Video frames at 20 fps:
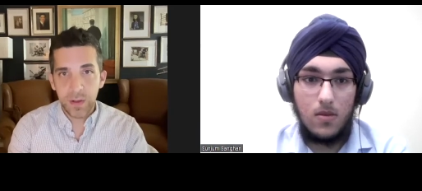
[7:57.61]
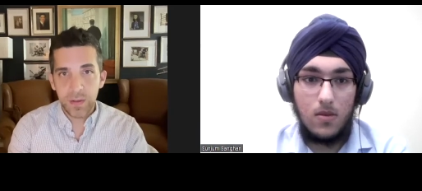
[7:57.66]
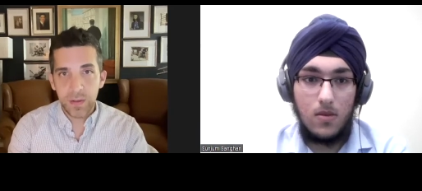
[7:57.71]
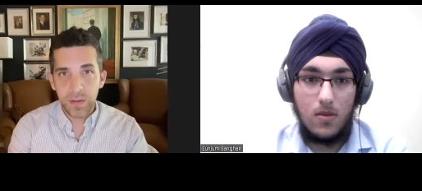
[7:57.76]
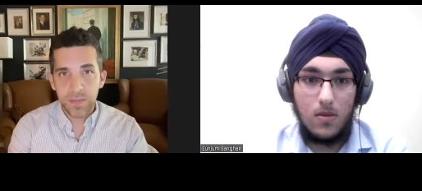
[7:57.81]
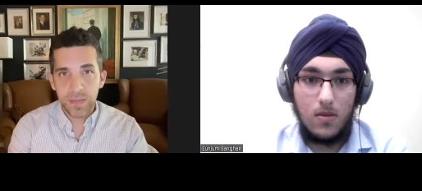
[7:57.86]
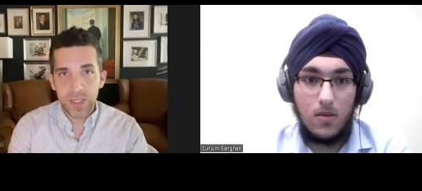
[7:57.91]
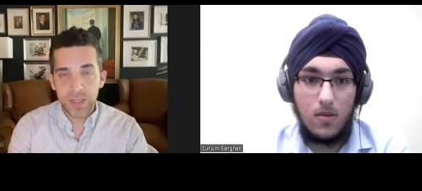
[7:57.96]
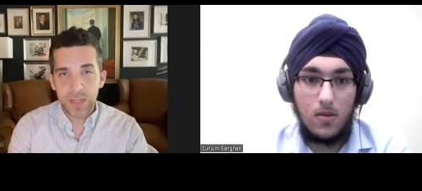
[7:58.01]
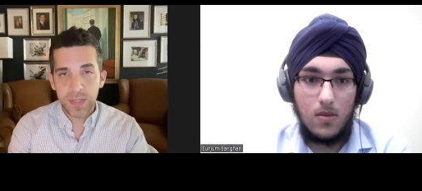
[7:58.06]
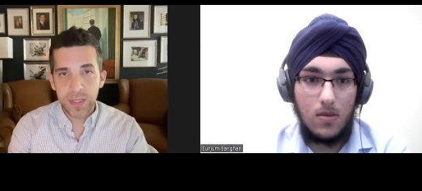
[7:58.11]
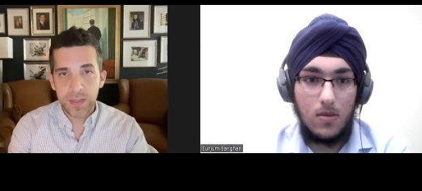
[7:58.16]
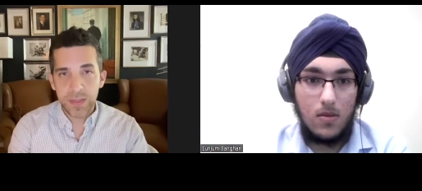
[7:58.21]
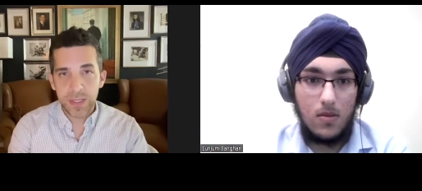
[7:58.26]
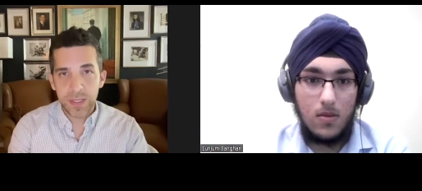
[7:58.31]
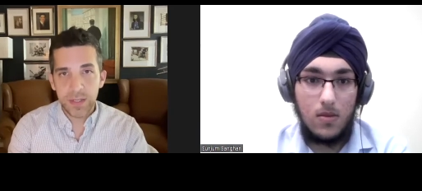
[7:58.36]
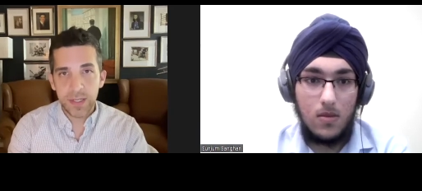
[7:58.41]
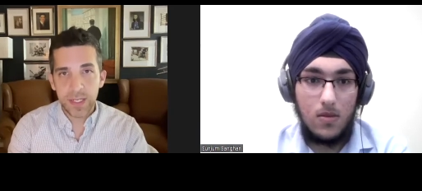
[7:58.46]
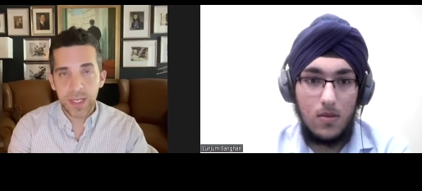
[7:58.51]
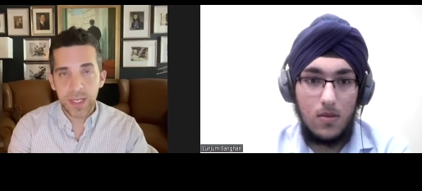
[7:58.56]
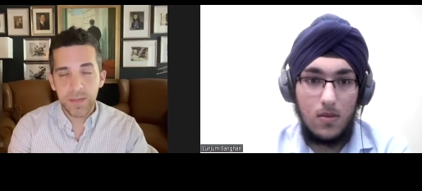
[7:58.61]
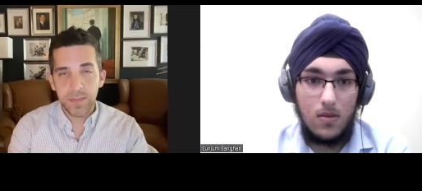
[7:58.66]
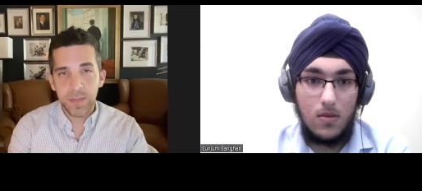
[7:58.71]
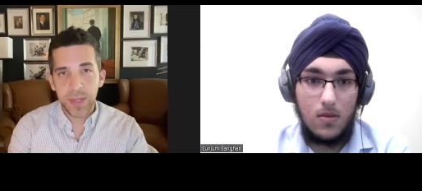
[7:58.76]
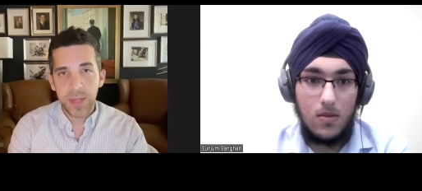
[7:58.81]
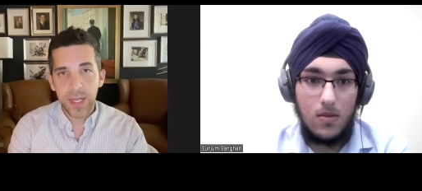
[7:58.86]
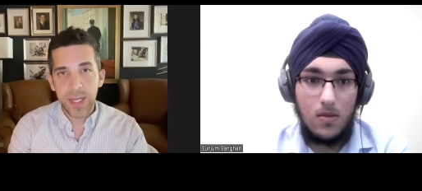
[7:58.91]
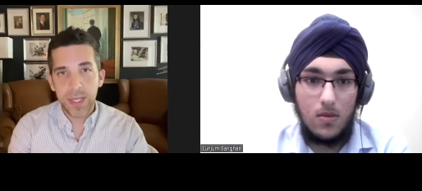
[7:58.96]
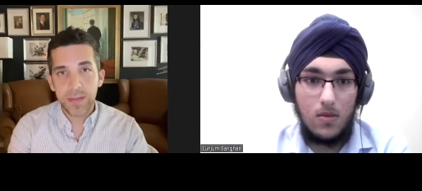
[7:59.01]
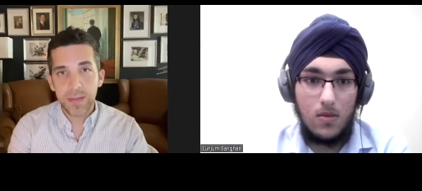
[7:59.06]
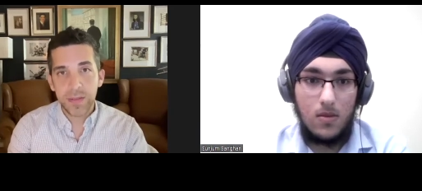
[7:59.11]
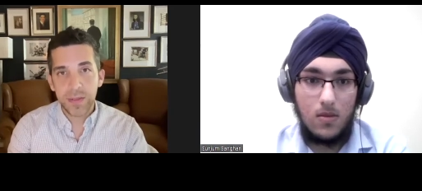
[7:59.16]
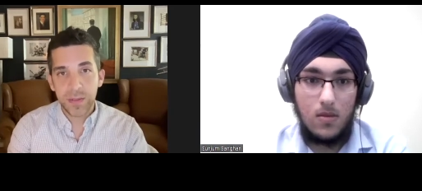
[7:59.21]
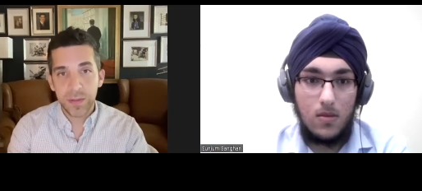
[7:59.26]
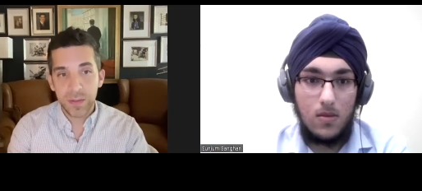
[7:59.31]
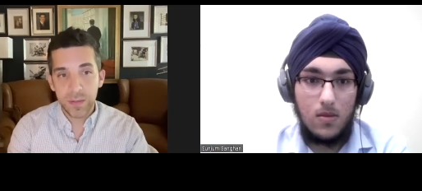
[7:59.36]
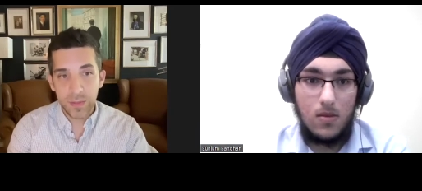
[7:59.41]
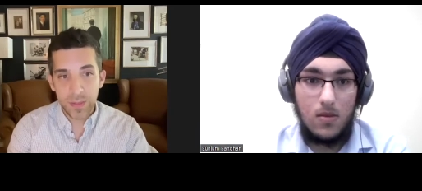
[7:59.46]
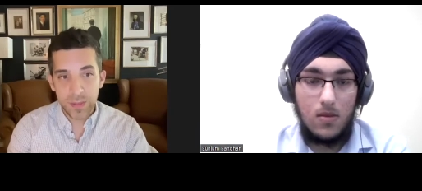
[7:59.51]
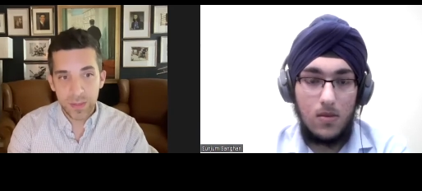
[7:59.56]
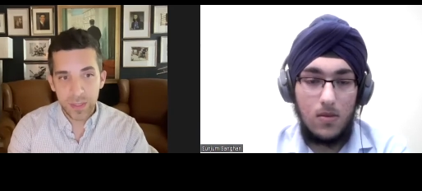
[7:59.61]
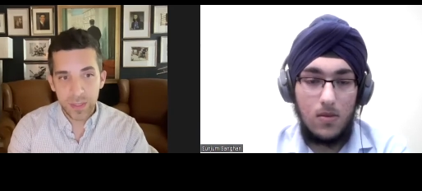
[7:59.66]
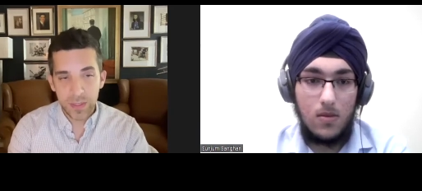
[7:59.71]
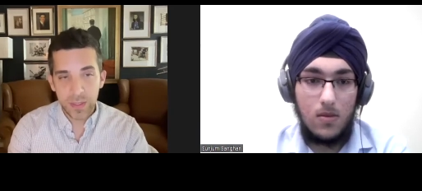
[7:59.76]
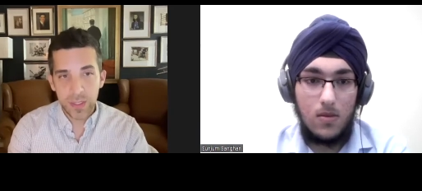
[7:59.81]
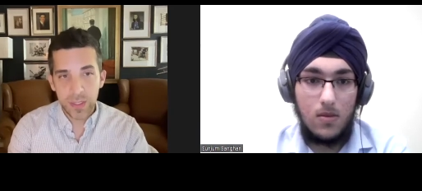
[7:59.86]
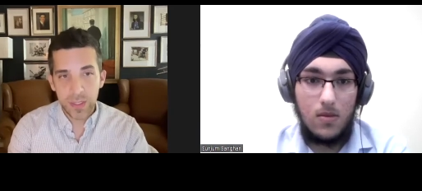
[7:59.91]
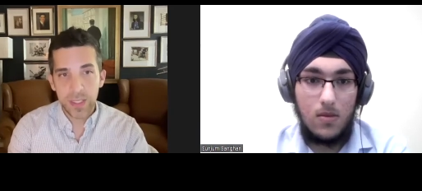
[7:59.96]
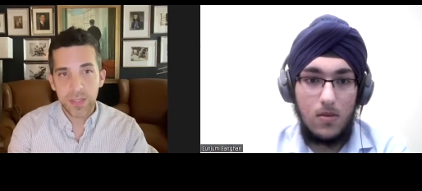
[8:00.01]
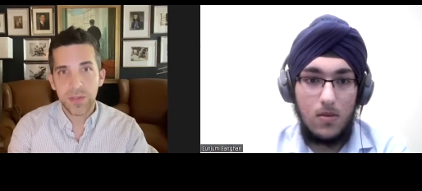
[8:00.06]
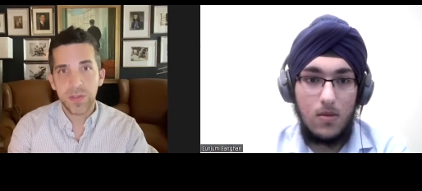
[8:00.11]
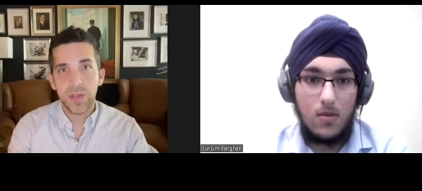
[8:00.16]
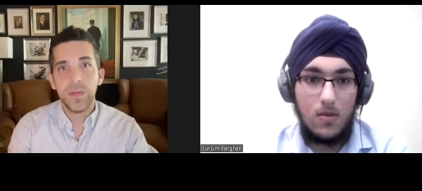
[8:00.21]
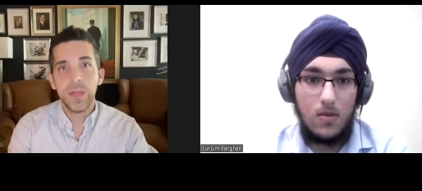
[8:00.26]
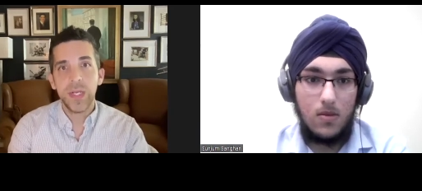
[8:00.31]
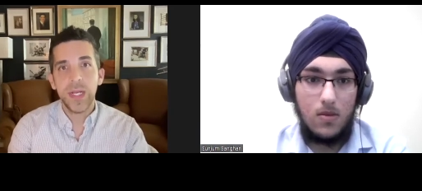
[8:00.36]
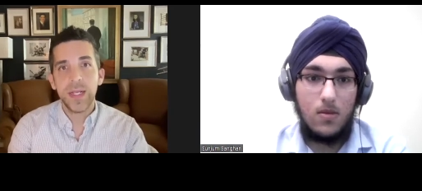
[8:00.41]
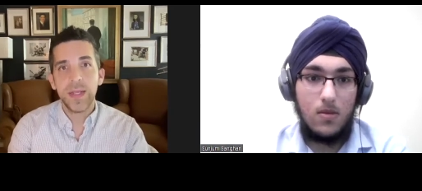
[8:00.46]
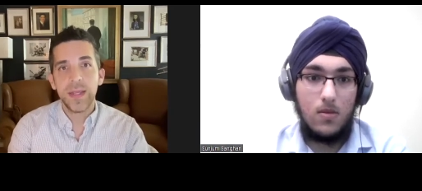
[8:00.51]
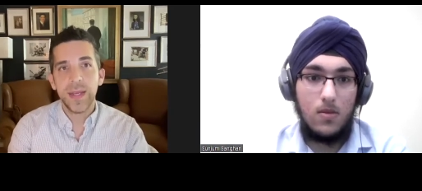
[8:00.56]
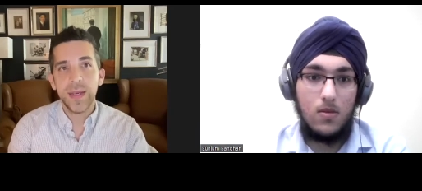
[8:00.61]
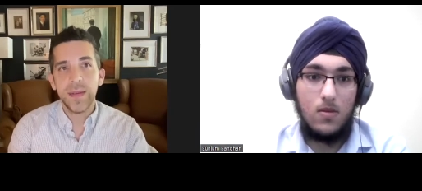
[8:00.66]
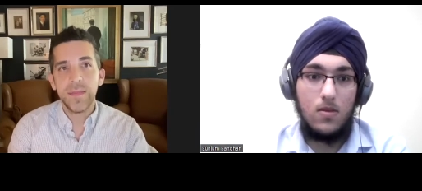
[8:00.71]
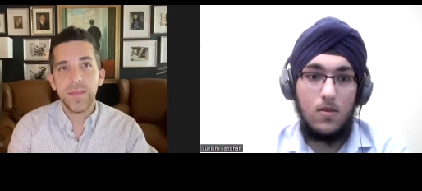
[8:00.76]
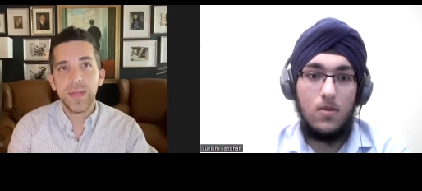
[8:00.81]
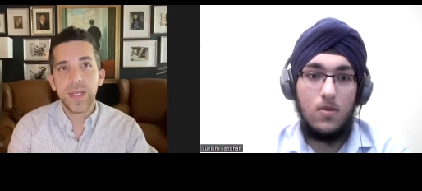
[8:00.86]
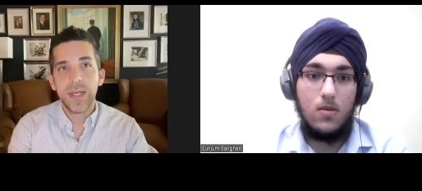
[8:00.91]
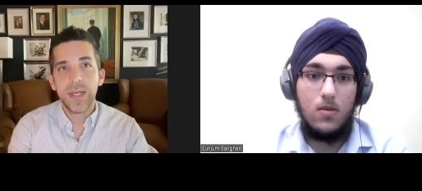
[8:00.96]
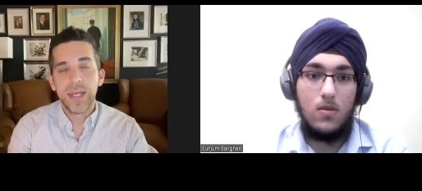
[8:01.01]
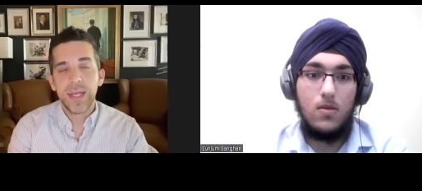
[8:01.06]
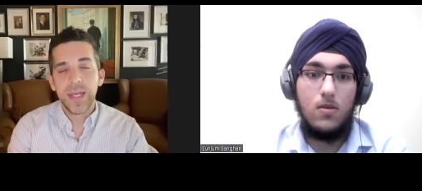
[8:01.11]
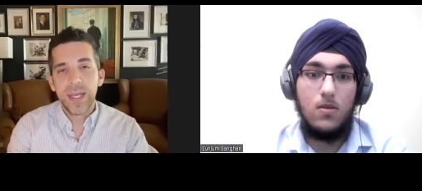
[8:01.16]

Speaker 1: all of these military campaigns to essentially exterminate them.